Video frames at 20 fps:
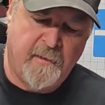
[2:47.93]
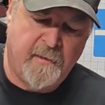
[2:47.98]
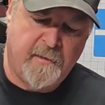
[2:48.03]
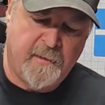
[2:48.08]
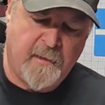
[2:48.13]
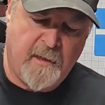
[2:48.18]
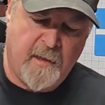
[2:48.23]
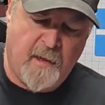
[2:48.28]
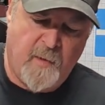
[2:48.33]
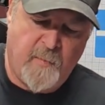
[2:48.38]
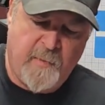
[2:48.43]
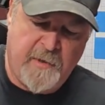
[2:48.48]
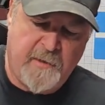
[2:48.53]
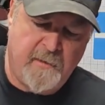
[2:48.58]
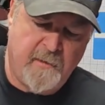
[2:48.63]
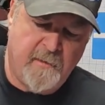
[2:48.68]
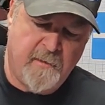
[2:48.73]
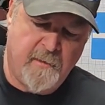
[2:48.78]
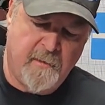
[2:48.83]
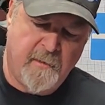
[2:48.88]
to help
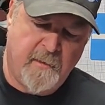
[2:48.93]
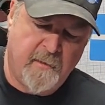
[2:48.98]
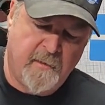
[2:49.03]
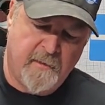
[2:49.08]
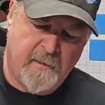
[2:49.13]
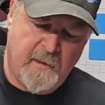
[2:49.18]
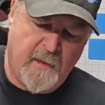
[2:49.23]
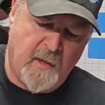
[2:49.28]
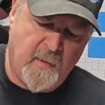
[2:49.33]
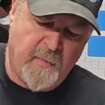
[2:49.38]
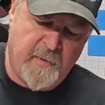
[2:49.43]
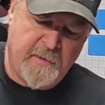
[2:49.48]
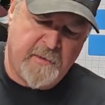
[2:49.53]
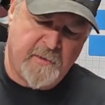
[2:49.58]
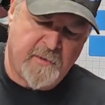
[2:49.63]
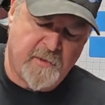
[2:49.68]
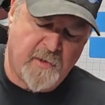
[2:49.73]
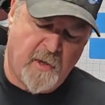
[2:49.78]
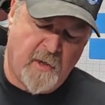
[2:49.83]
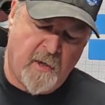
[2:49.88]
it
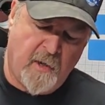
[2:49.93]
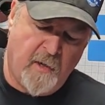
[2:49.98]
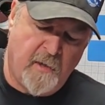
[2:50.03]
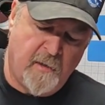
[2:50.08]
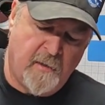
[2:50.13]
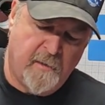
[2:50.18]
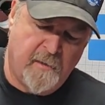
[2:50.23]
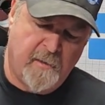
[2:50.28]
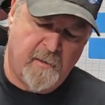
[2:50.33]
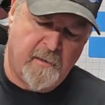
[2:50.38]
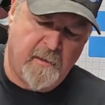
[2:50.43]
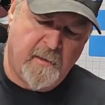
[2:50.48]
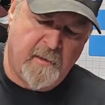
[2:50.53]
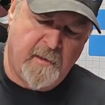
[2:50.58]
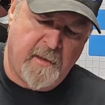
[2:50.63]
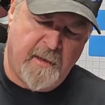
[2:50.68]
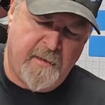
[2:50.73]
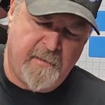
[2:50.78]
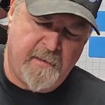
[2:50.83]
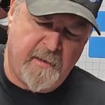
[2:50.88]
install.
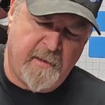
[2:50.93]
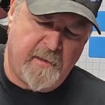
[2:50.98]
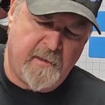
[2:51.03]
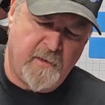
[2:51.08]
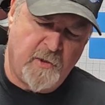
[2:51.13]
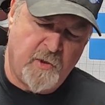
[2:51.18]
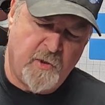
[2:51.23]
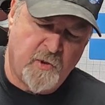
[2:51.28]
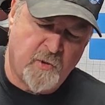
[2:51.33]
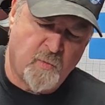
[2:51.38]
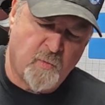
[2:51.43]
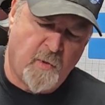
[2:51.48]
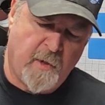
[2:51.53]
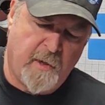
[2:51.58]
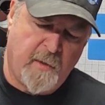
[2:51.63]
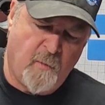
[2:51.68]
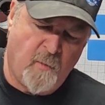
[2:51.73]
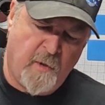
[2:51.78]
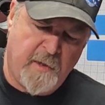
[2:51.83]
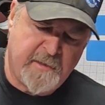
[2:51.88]
And then you just
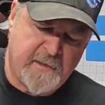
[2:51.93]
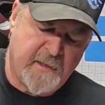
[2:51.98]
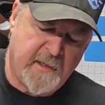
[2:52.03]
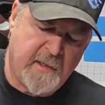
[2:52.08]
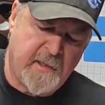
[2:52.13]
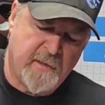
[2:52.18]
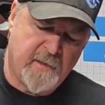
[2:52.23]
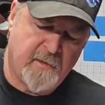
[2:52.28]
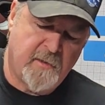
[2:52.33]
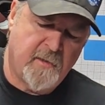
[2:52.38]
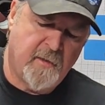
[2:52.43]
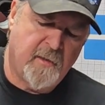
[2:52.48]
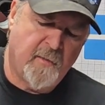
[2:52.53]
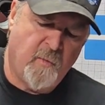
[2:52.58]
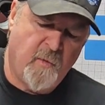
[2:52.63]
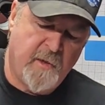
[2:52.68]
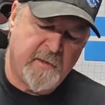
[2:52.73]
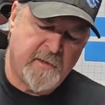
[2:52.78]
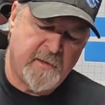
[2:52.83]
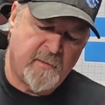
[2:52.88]
want, once
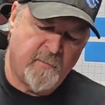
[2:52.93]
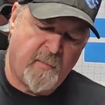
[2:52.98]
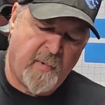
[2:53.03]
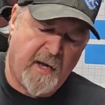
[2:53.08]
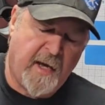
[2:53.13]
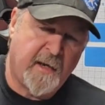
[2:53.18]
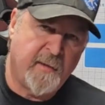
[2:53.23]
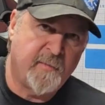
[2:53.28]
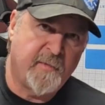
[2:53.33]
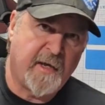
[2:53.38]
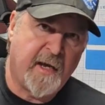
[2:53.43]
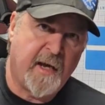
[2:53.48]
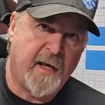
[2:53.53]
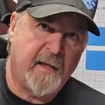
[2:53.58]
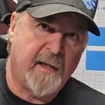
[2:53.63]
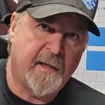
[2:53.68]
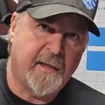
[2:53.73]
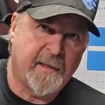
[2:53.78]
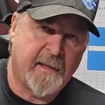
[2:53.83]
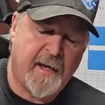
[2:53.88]
it bottoms out
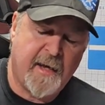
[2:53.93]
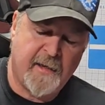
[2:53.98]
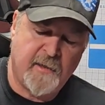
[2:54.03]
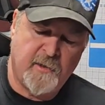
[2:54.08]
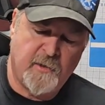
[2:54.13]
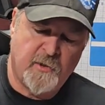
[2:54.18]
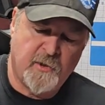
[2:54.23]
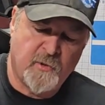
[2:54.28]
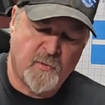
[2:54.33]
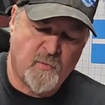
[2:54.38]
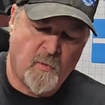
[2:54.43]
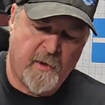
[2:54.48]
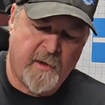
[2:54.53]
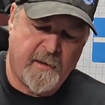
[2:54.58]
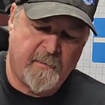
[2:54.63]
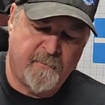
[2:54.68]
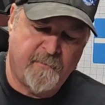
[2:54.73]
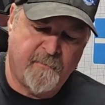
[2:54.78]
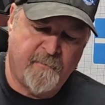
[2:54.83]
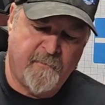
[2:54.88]
like that, you just want to
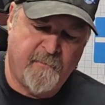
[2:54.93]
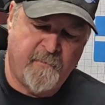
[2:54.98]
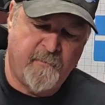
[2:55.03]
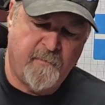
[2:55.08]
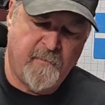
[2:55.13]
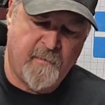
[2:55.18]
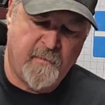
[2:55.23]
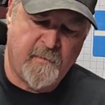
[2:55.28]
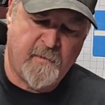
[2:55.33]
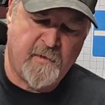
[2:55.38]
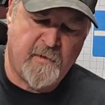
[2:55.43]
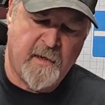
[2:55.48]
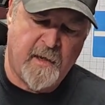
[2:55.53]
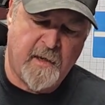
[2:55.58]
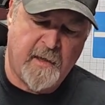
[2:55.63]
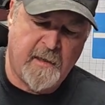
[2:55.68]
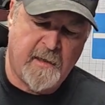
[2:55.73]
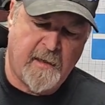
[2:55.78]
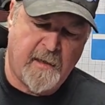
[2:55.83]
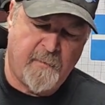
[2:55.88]
snug
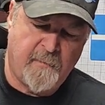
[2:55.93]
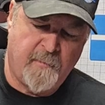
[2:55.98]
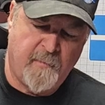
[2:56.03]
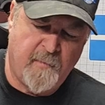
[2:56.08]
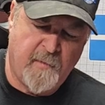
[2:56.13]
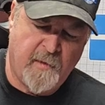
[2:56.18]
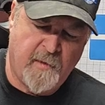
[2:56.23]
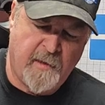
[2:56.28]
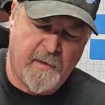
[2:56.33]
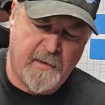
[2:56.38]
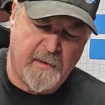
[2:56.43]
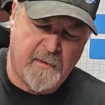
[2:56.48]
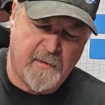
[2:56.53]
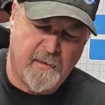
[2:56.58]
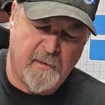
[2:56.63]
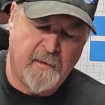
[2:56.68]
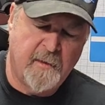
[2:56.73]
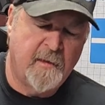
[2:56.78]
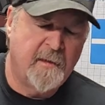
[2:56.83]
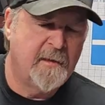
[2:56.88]
it up. All right,
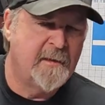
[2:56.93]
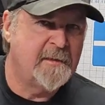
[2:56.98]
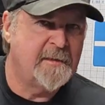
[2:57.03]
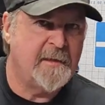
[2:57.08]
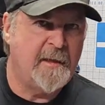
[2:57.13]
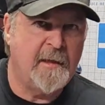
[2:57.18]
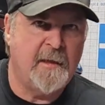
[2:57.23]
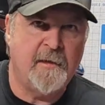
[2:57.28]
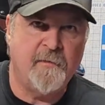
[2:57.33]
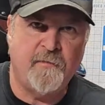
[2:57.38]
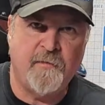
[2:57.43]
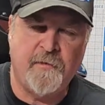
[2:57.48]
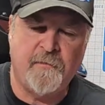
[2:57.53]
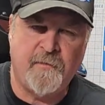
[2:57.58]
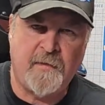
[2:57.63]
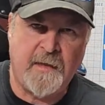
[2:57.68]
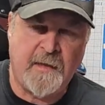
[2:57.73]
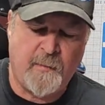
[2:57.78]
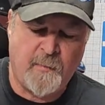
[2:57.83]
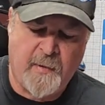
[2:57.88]
10 to
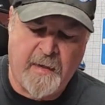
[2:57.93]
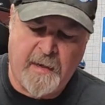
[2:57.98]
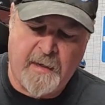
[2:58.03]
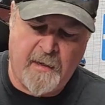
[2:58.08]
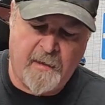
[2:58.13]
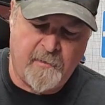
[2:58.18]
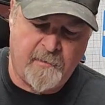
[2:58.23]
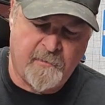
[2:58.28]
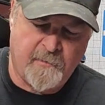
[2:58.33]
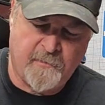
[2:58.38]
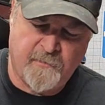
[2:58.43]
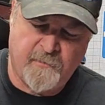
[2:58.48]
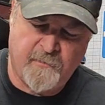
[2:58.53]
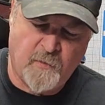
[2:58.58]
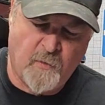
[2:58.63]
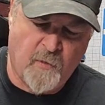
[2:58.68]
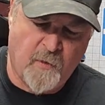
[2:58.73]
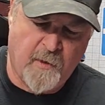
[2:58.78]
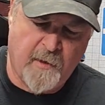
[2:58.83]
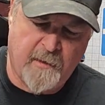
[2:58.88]
15 pounds of
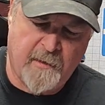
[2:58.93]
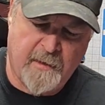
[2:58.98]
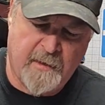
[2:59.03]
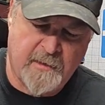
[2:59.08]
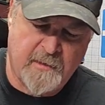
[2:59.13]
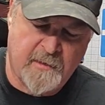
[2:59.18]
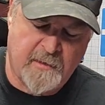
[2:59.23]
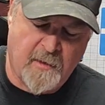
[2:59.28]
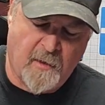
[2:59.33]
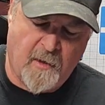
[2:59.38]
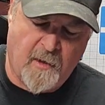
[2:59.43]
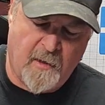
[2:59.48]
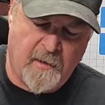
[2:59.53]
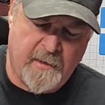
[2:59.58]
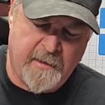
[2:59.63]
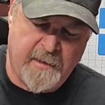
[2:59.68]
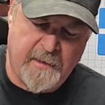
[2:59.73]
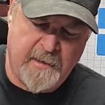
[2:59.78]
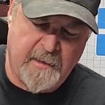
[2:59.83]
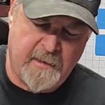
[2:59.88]
torque, that's all
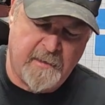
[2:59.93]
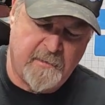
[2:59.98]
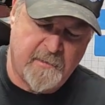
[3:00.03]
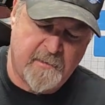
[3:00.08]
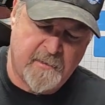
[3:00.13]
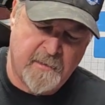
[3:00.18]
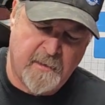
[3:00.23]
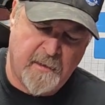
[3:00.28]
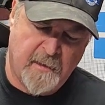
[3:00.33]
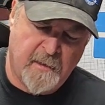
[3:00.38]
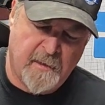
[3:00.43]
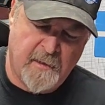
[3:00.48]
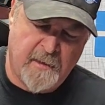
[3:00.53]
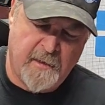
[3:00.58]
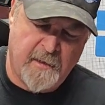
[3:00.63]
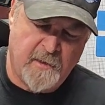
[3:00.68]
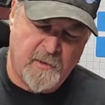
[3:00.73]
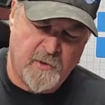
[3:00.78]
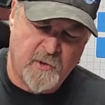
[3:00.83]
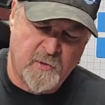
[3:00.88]
it needs.
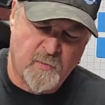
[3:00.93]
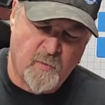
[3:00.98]
You just